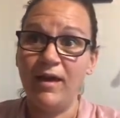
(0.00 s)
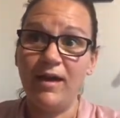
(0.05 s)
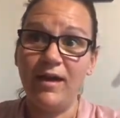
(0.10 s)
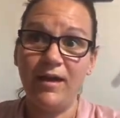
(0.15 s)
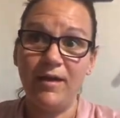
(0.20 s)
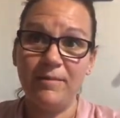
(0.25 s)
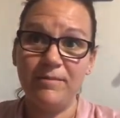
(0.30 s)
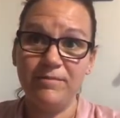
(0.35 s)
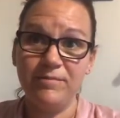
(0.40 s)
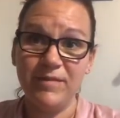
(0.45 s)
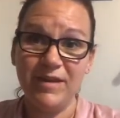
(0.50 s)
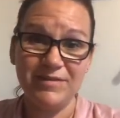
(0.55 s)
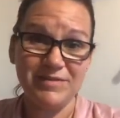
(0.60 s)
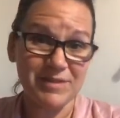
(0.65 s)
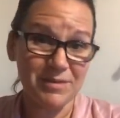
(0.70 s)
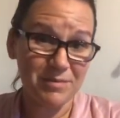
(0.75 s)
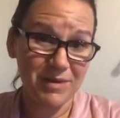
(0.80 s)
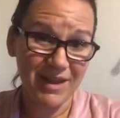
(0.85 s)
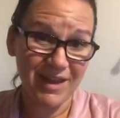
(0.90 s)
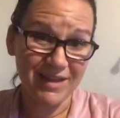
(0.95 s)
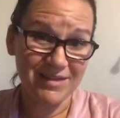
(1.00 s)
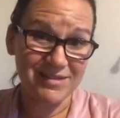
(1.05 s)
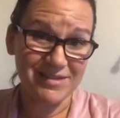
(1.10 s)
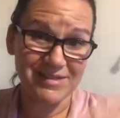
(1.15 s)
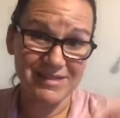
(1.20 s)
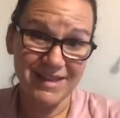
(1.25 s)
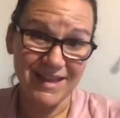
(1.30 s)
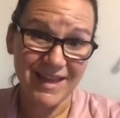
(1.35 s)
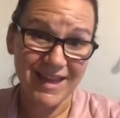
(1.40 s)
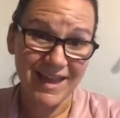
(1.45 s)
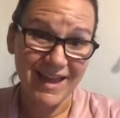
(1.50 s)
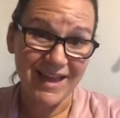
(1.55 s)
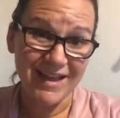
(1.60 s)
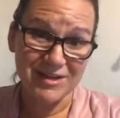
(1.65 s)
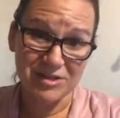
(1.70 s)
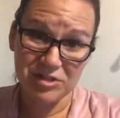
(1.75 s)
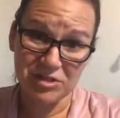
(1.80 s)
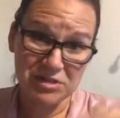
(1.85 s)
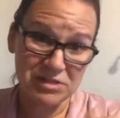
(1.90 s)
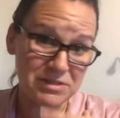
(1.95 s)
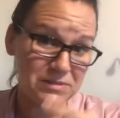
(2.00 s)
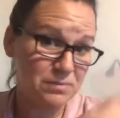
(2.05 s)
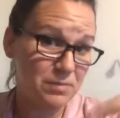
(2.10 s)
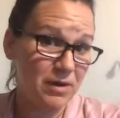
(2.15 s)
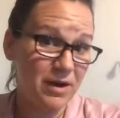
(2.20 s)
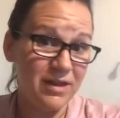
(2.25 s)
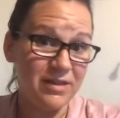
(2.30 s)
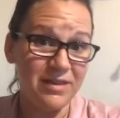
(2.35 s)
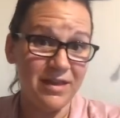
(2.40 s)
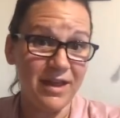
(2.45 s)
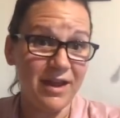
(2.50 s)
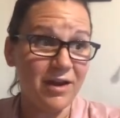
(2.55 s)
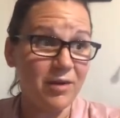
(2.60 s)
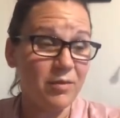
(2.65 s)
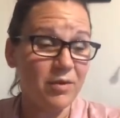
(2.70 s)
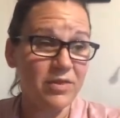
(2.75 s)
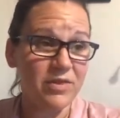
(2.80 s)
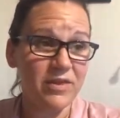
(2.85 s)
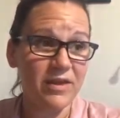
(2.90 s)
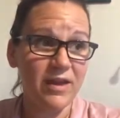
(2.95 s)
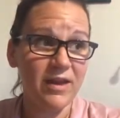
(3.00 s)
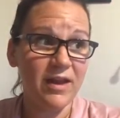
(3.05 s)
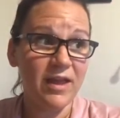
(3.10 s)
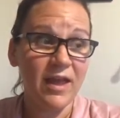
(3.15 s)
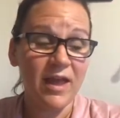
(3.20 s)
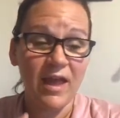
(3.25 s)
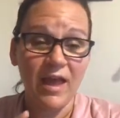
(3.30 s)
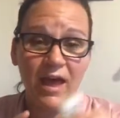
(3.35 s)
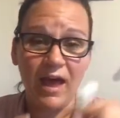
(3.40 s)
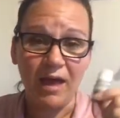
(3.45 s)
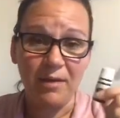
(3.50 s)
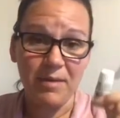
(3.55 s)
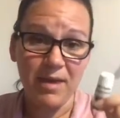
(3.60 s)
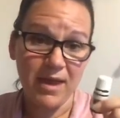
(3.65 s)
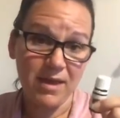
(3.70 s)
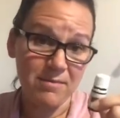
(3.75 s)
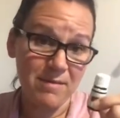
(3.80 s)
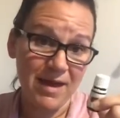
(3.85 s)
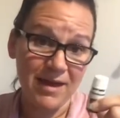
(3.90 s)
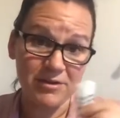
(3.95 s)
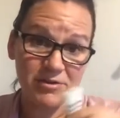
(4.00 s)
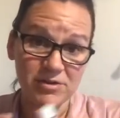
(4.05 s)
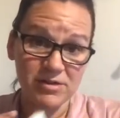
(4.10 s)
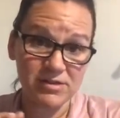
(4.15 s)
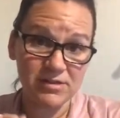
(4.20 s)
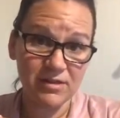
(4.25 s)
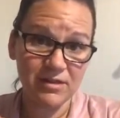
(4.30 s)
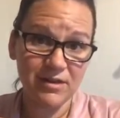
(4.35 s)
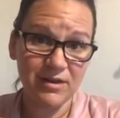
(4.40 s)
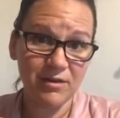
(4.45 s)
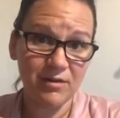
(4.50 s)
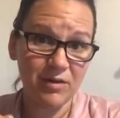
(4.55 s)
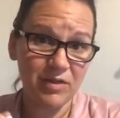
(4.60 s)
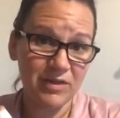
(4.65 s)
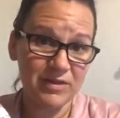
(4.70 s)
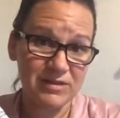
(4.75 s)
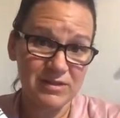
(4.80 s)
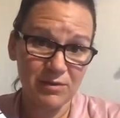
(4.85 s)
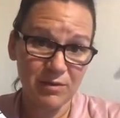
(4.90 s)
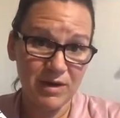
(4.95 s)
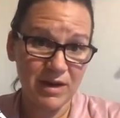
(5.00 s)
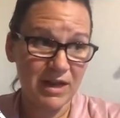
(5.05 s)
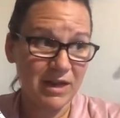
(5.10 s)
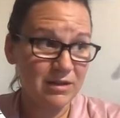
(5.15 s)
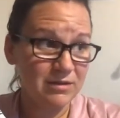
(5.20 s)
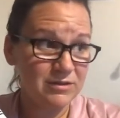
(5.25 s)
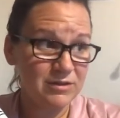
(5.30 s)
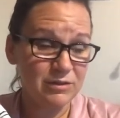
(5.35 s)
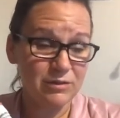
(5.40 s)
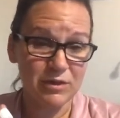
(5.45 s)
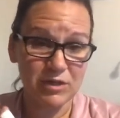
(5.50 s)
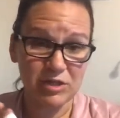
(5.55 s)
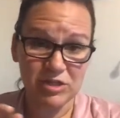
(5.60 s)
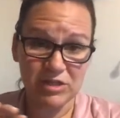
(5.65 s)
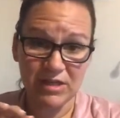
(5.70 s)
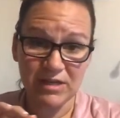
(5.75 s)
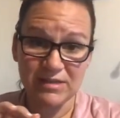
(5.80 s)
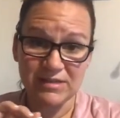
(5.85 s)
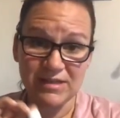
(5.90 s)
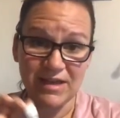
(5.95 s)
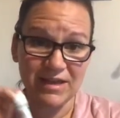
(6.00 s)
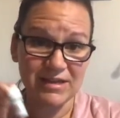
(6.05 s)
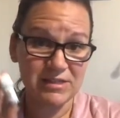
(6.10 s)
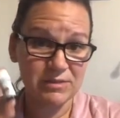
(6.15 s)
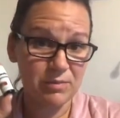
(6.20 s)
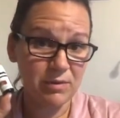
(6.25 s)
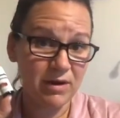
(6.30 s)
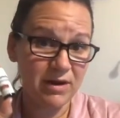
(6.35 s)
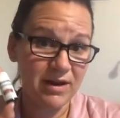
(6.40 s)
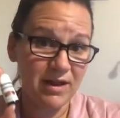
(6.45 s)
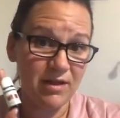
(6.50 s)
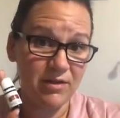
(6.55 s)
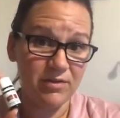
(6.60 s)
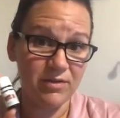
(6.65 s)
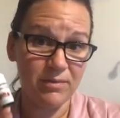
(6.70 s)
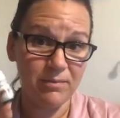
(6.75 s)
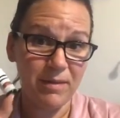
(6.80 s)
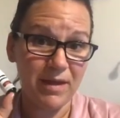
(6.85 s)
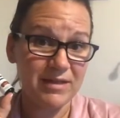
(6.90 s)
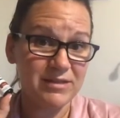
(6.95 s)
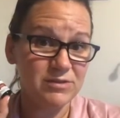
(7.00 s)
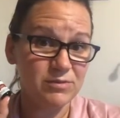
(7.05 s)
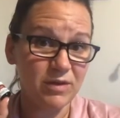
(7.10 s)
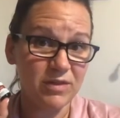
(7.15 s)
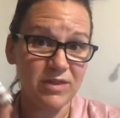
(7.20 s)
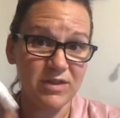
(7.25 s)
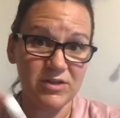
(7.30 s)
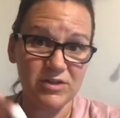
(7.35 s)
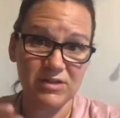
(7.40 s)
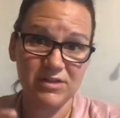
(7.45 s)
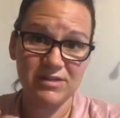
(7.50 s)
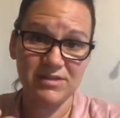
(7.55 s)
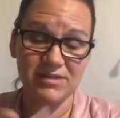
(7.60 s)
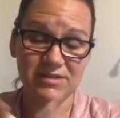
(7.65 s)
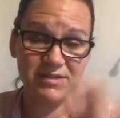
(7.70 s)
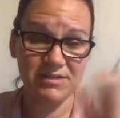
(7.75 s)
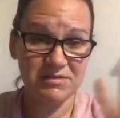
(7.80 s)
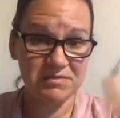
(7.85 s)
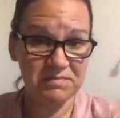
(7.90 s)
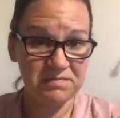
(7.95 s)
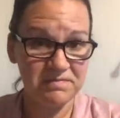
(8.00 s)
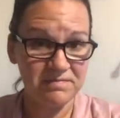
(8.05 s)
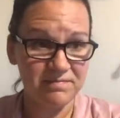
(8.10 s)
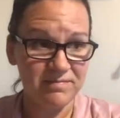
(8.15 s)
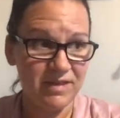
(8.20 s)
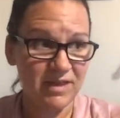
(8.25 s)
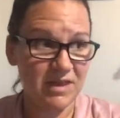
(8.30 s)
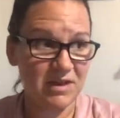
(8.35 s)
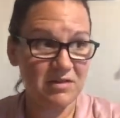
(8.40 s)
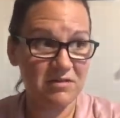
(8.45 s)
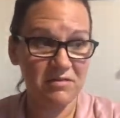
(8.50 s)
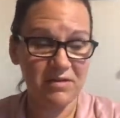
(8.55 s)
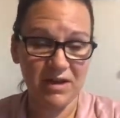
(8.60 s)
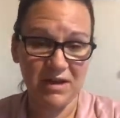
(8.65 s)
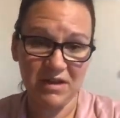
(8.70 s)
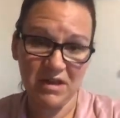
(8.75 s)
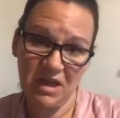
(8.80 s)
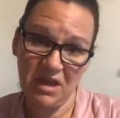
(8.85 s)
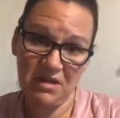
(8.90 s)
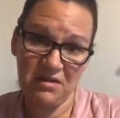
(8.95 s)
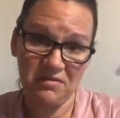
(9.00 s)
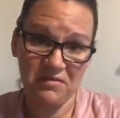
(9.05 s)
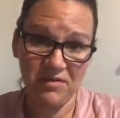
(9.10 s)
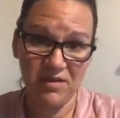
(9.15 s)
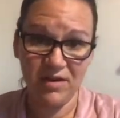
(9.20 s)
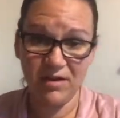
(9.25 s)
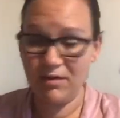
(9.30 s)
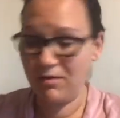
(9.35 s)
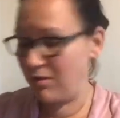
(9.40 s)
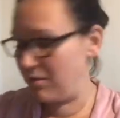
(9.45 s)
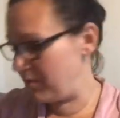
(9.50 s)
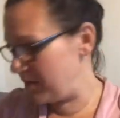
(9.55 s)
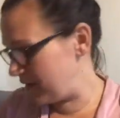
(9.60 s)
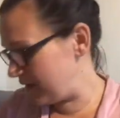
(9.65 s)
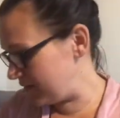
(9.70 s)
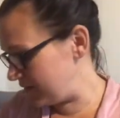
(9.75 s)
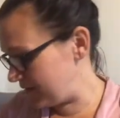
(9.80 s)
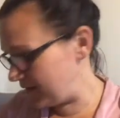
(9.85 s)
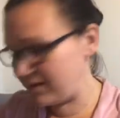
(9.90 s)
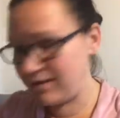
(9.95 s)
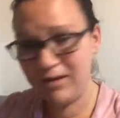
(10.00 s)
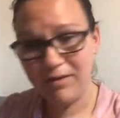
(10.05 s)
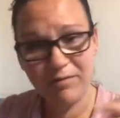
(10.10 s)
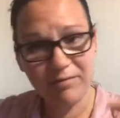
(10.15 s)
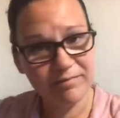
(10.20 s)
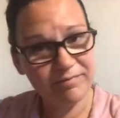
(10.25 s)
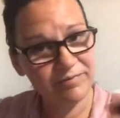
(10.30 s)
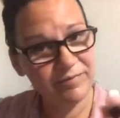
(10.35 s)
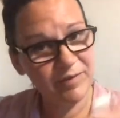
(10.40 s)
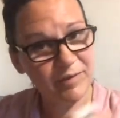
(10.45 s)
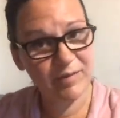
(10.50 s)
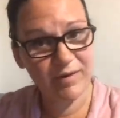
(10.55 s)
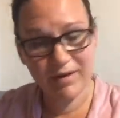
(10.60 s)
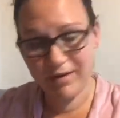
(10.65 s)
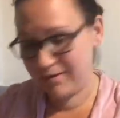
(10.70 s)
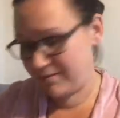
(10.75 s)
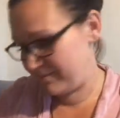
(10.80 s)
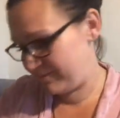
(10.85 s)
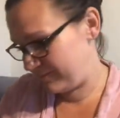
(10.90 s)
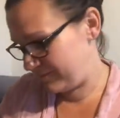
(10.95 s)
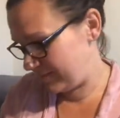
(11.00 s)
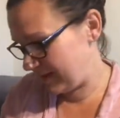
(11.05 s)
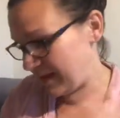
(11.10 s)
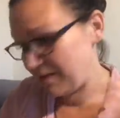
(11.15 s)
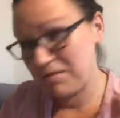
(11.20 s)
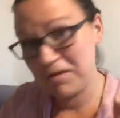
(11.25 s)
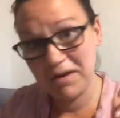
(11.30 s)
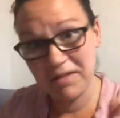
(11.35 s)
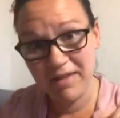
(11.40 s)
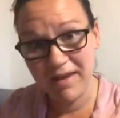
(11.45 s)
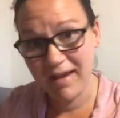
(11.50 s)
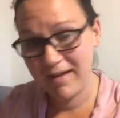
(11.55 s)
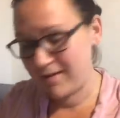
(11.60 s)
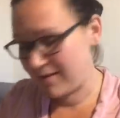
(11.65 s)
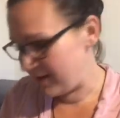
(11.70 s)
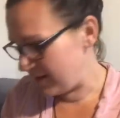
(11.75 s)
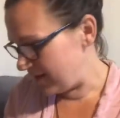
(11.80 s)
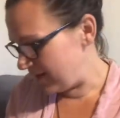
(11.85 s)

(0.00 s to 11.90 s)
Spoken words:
If somebody gets sick, I actually just spray the air with it. I make a mattress cleaner with it, so when I do the sheets, I spray down the beds with it. Just, you know, any kind of funk growing on there, you want to get rid of that.